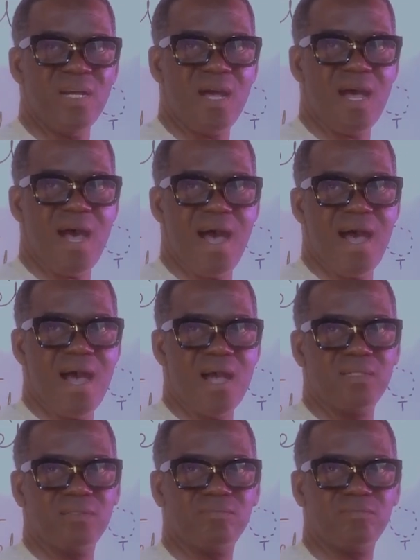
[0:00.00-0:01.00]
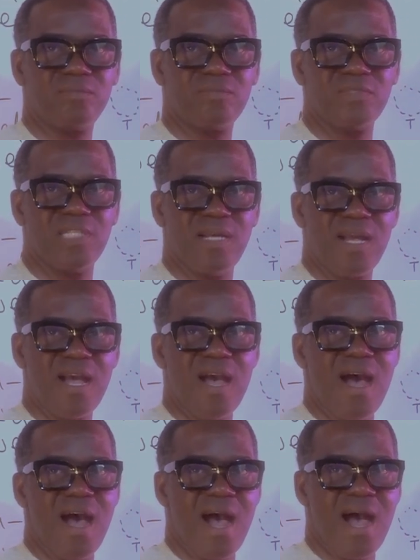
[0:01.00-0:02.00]
A,
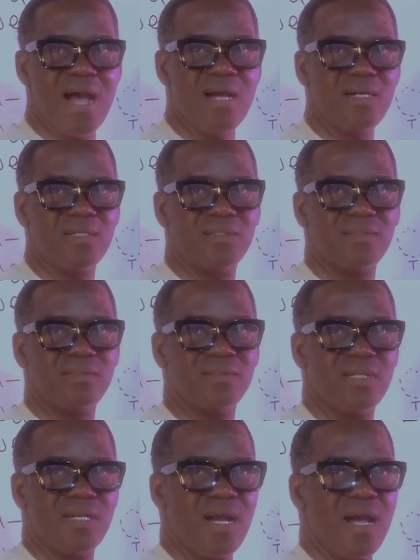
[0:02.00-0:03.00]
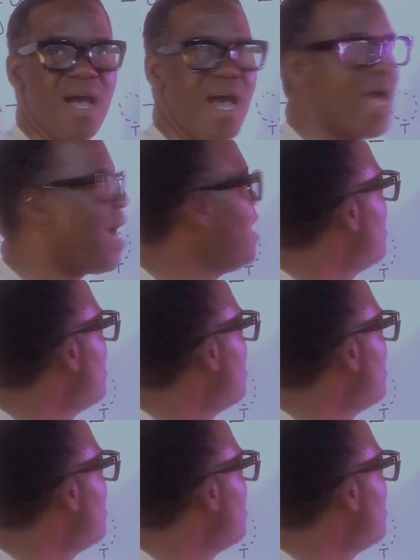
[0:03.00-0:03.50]
A, A.